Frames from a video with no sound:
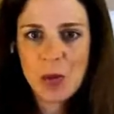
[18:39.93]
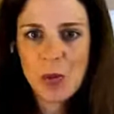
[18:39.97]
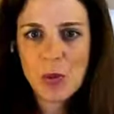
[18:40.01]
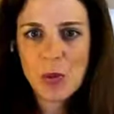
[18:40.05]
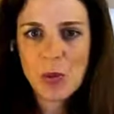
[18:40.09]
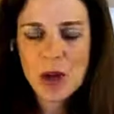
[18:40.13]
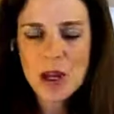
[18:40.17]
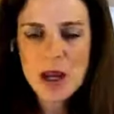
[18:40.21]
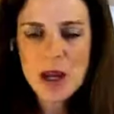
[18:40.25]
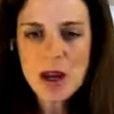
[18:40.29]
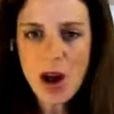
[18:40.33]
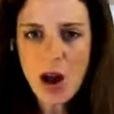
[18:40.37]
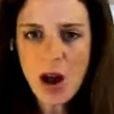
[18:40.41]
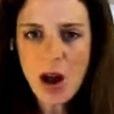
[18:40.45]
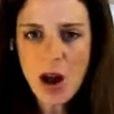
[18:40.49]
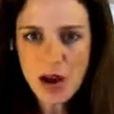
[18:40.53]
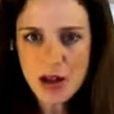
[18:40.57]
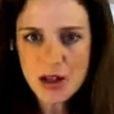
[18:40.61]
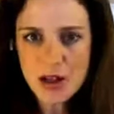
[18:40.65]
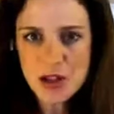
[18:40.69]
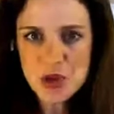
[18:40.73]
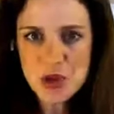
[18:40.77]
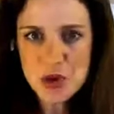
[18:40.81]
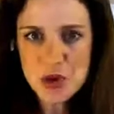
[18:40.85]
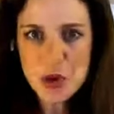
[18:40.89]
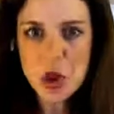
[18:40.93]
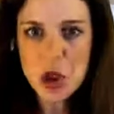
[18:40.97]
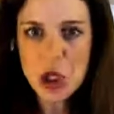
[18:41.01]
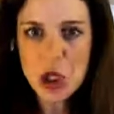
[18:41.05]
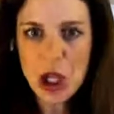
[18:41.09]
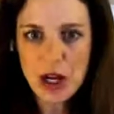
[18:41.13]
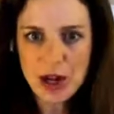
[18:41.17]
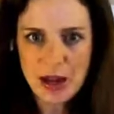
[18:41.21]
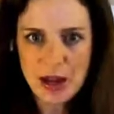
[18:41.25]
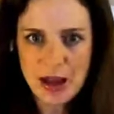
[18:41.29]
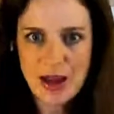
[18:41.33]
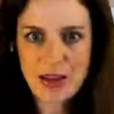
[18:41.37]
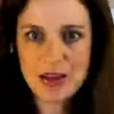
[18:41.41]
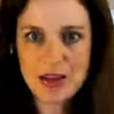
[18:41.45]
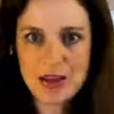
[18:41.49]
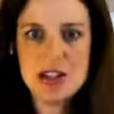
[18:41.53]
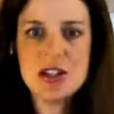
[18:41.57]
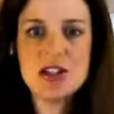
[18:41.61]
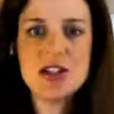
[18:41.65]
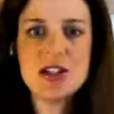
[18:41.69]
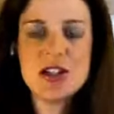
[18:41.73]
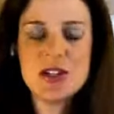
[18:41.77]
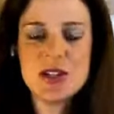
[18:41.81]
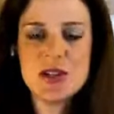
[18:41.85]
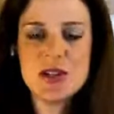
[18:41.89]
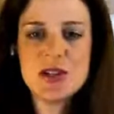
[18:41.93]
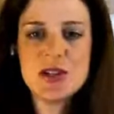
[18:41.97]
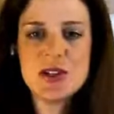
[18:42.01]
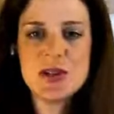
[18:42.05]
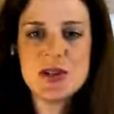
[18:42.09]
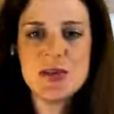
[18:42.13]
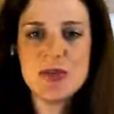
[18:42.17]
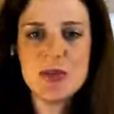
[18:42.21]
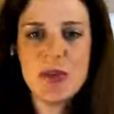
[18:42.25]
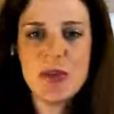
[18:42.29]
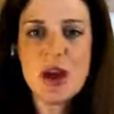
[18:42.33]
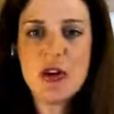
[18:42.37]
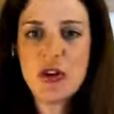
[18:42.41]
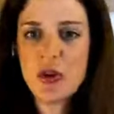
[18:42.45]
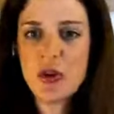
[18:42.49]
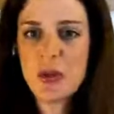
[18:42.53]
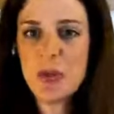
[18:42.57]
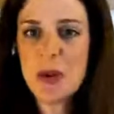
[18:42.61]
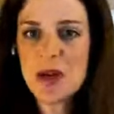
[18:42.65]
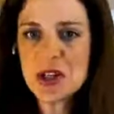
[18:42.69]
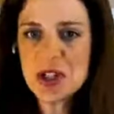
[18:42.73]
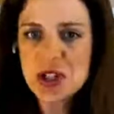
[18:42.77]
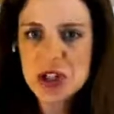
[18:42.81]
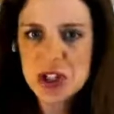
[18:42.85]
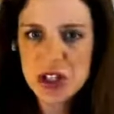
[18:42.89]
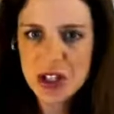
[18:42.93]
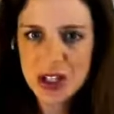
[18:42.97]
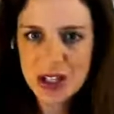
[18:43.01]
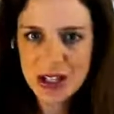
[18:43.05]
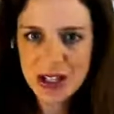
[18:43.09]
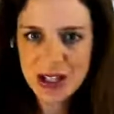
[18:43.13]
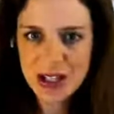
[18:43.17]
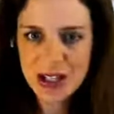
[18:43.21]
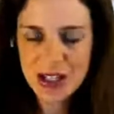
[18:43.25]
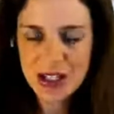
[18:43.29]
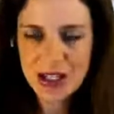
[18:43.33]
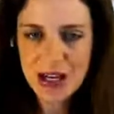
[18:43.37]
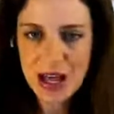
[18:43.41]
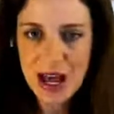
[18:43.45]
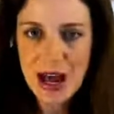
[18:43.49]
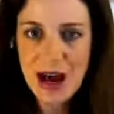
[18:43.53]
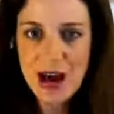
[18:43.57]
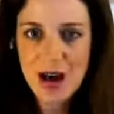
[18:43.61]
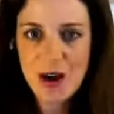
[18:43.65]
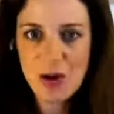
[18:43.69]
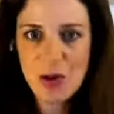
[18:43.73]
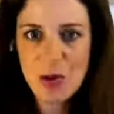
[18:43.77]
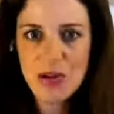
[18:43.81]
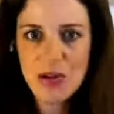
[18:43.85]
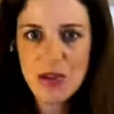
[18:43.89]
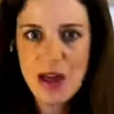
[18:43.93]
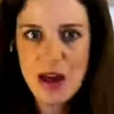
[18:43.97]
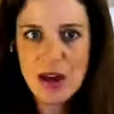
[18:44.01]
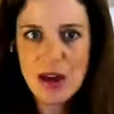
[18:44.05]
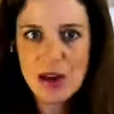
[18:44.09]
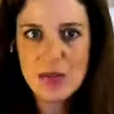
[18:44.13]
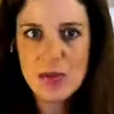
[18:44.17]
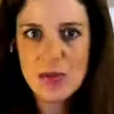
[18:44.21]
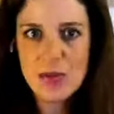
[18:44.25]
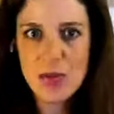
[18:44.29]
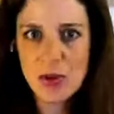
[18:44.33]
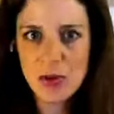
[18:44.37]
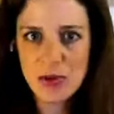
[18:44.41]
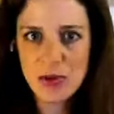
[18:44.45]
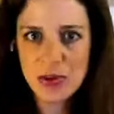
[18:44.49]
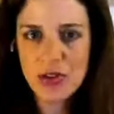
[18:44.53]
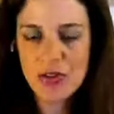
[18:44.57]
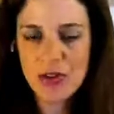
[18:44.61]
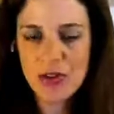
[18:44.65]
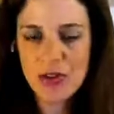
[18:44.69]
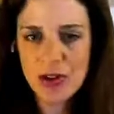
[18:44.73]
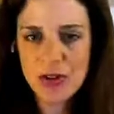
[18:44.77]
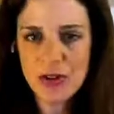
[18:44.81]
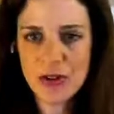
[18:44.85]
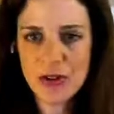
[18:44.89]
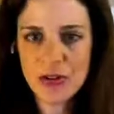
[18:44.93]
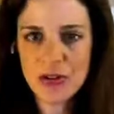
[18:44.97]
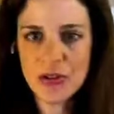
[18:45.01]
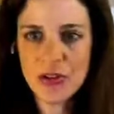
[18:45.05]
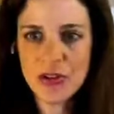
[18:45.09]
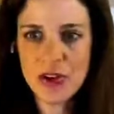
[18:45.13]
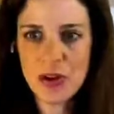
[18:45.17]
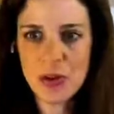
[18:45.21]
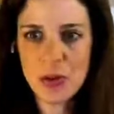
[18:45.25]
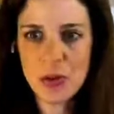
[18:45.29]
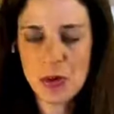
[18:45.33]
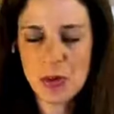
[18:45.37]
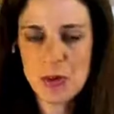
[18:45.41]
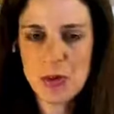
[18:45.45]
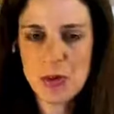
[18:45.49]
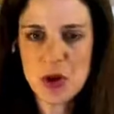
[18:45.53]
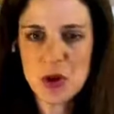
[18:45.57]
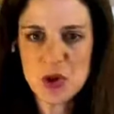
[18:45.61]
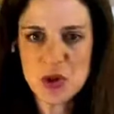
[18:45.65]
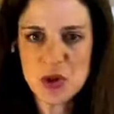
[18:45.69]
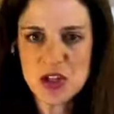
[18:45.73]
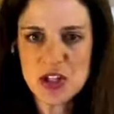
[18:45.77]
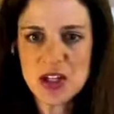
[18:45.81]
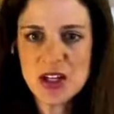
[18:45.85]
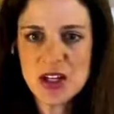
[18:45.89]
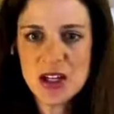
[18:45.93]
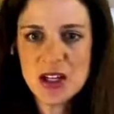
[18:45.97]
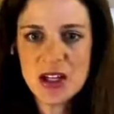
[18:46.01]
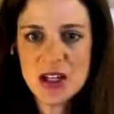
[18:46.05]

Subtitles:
we all control our calendars, especially now that most of us are still remote.